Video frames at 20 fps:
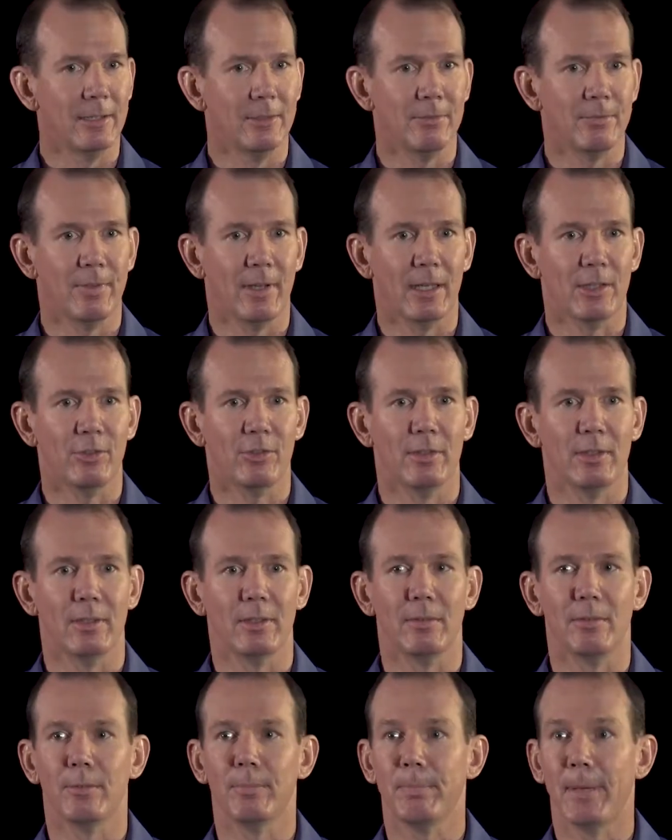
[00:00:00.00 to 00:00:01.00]

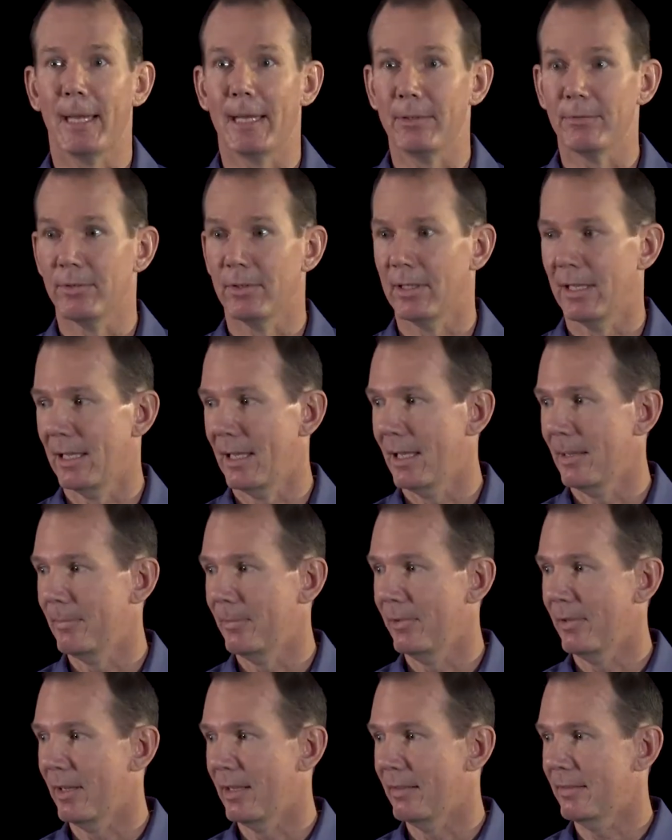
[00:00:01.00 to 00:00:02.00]
infections, painful
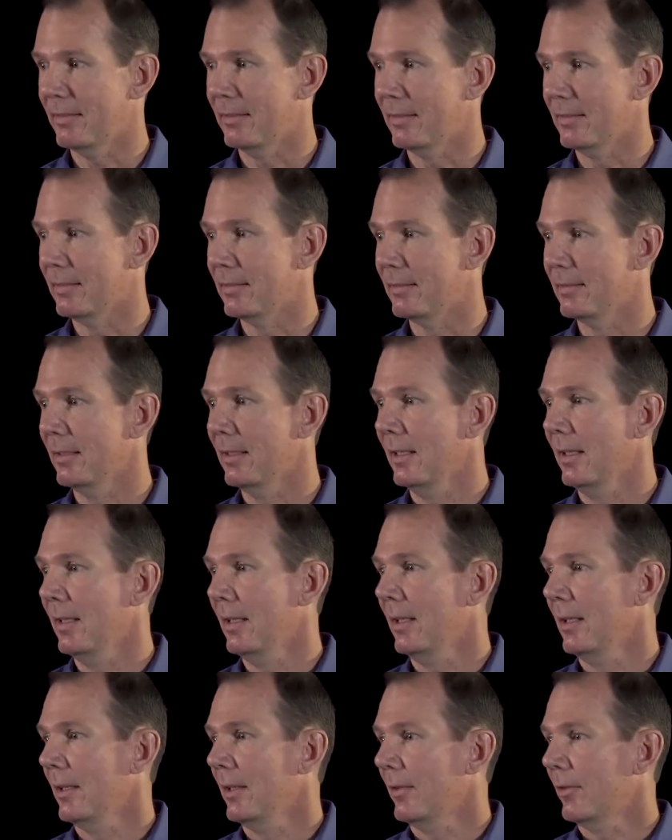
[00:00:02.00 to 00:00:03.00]
abscesses,
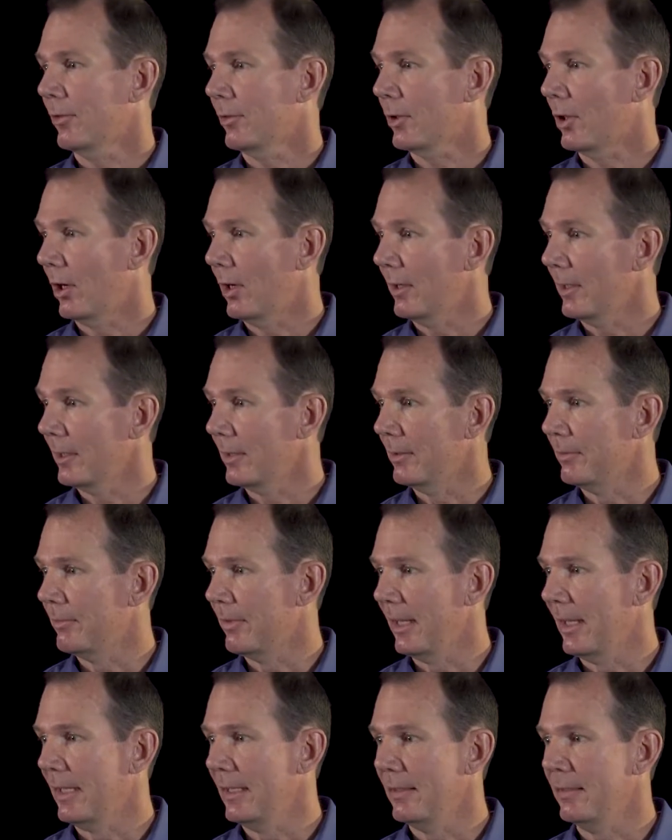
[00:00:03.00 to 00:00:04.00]
scarring of
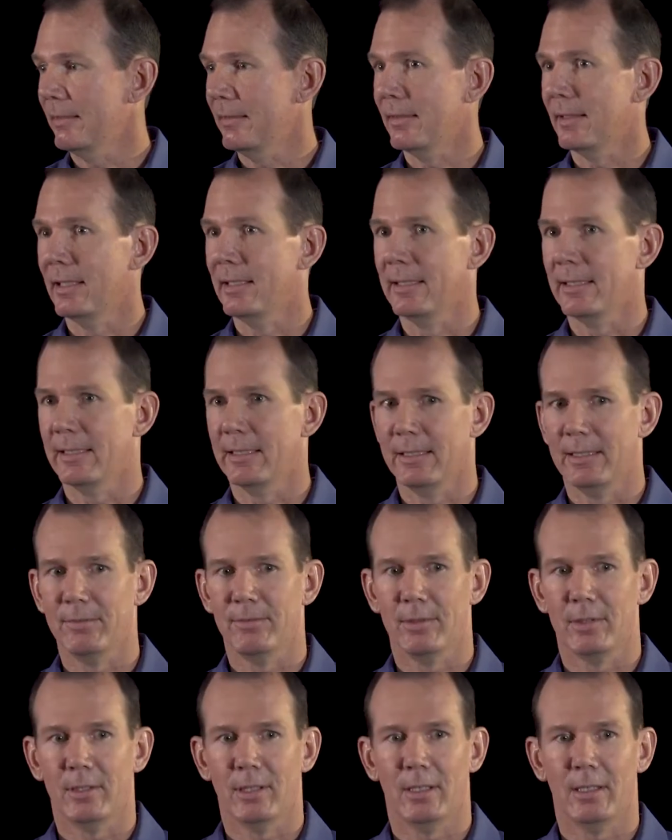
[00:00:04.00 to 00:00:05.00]
veins, and it can
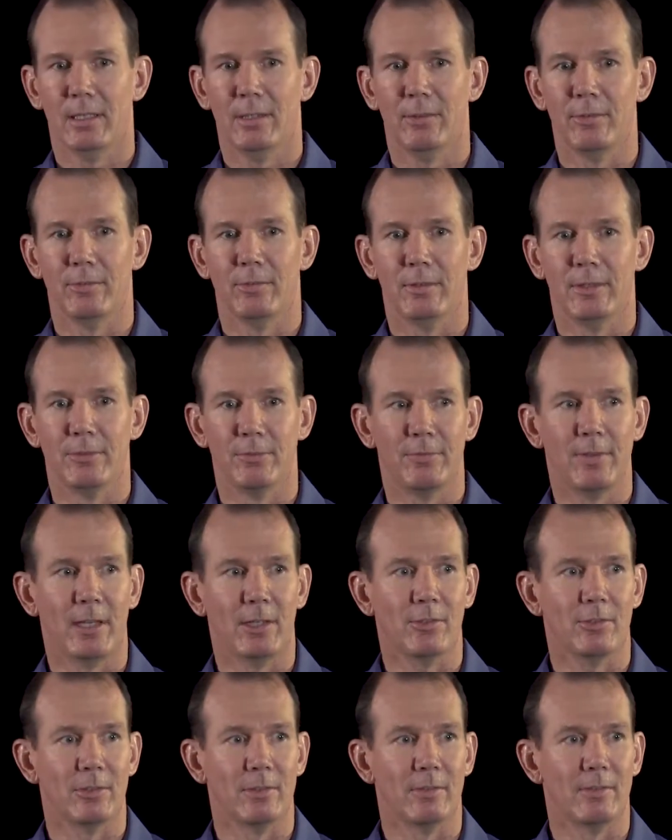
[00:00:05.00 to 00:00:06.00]
even cause
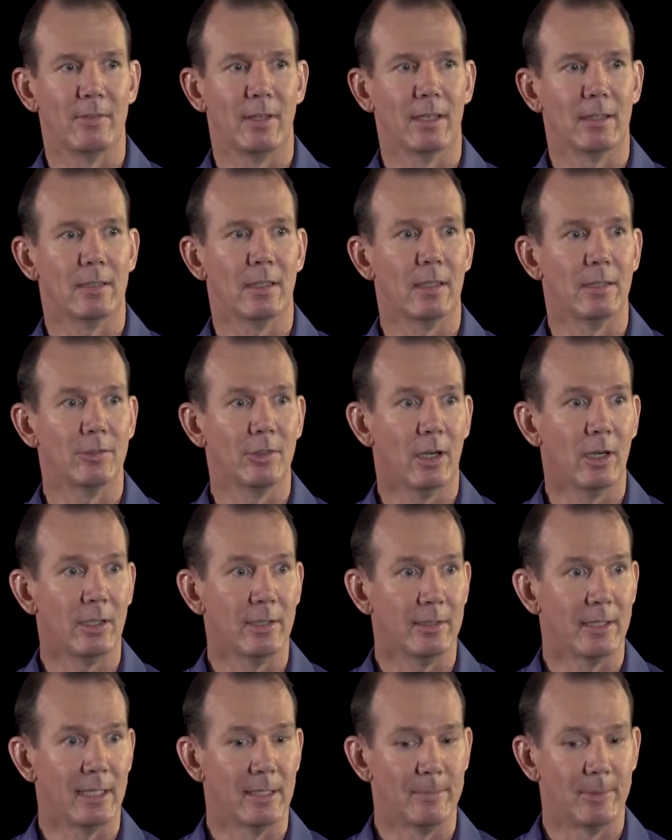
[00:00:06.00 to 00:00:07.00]
infections that cause
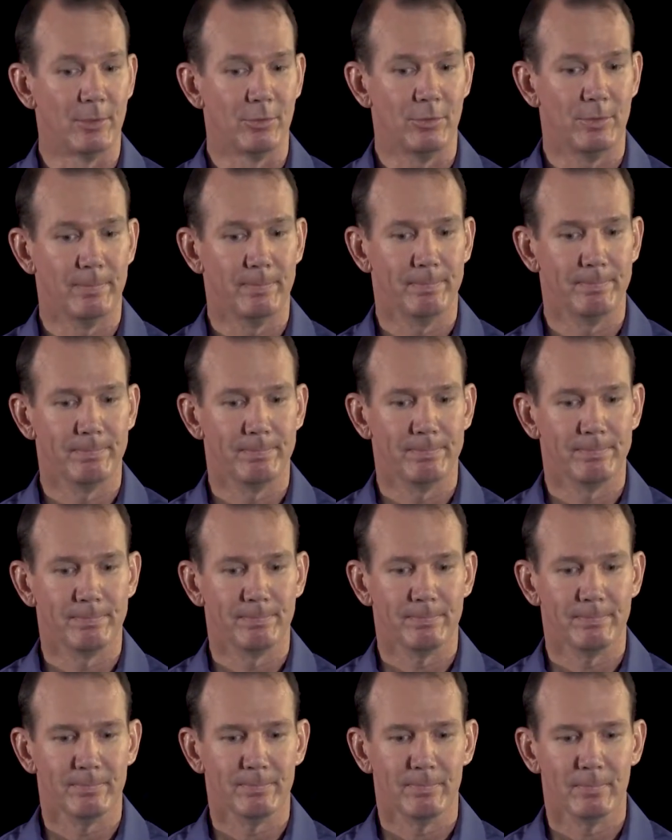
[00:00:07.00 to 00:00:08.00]
heart damage.
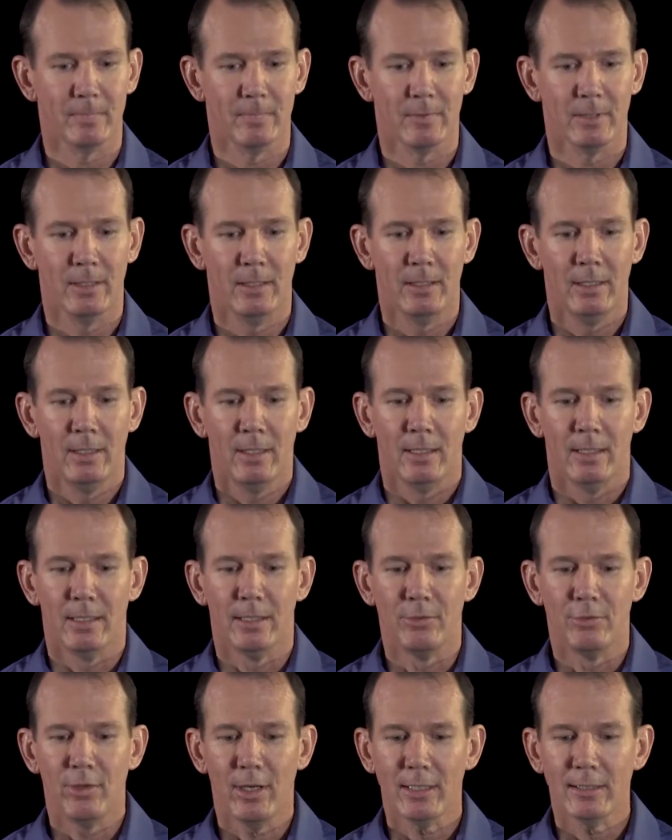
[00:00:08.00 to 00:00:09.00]

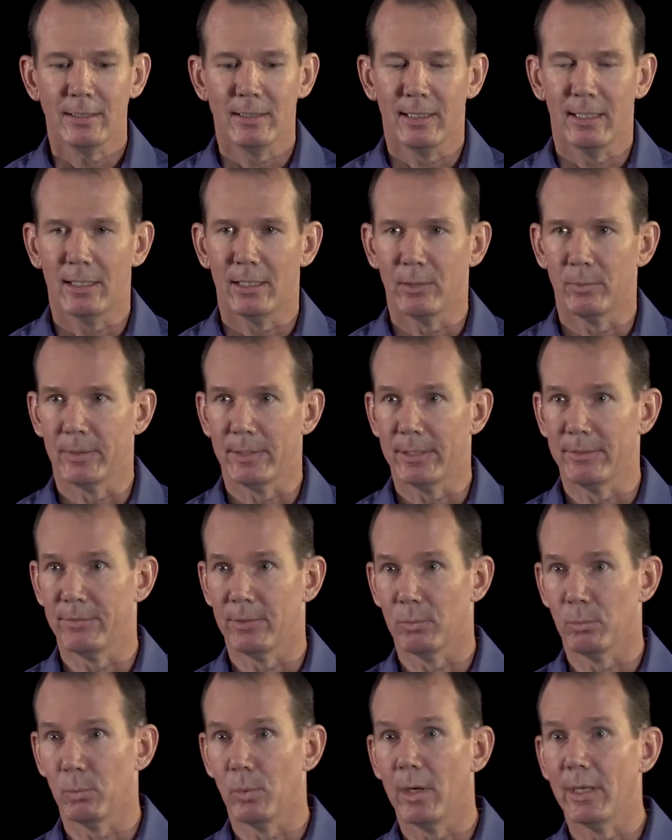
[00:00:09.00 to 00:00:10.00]
Injecting heroin
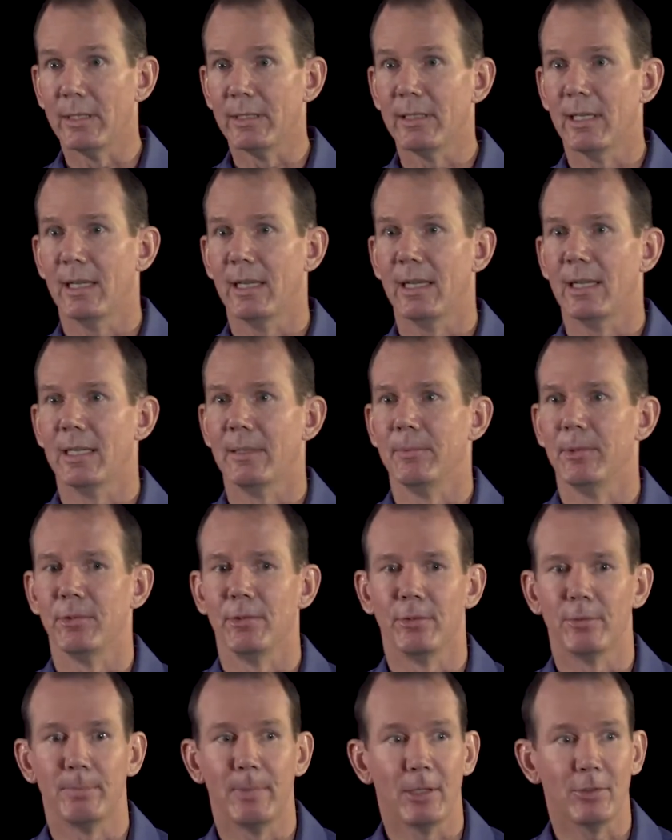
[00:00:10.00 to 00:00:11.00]
even one time is
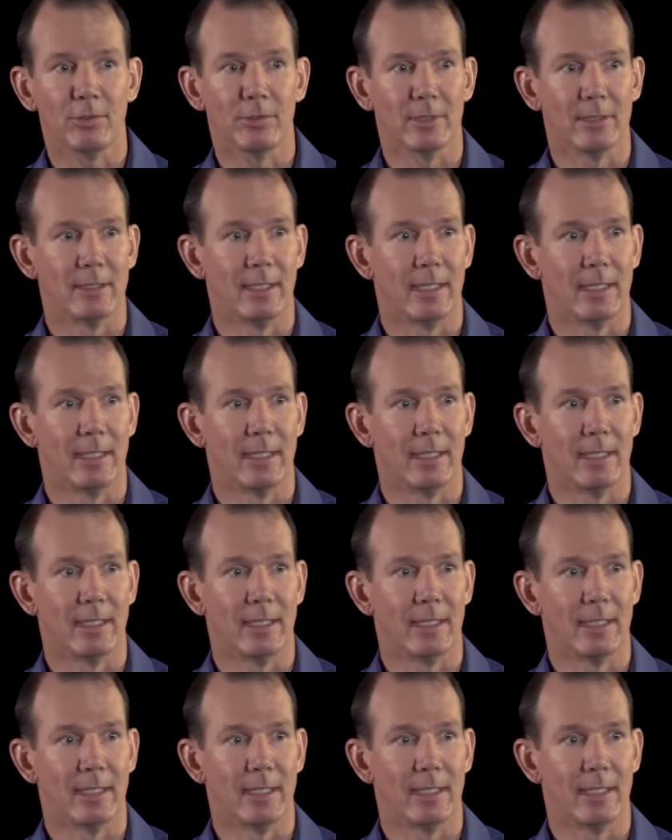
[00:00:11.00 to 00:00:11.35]
especially